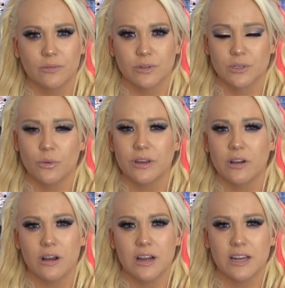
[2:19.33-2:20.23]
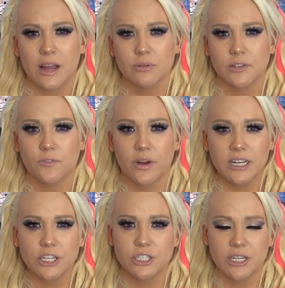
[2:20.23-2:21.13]
was going on, I was
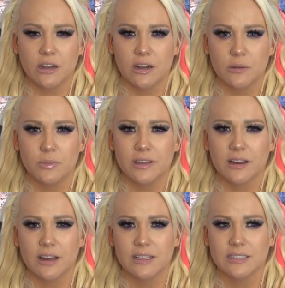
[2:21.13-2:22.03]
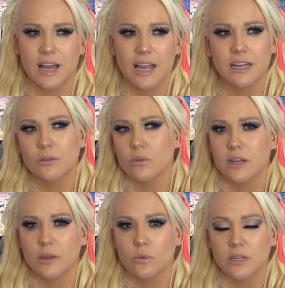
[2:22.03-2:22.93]
afraid to share it because I didn't
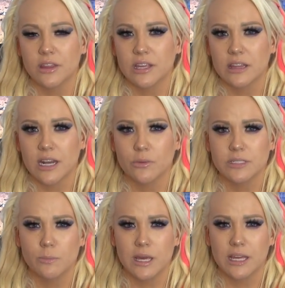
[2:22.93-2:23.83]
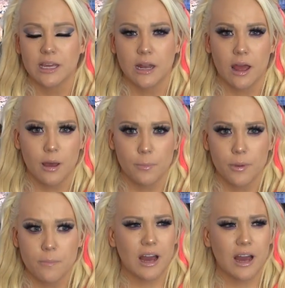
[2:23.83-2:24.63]
want anyone to think that I was making it up.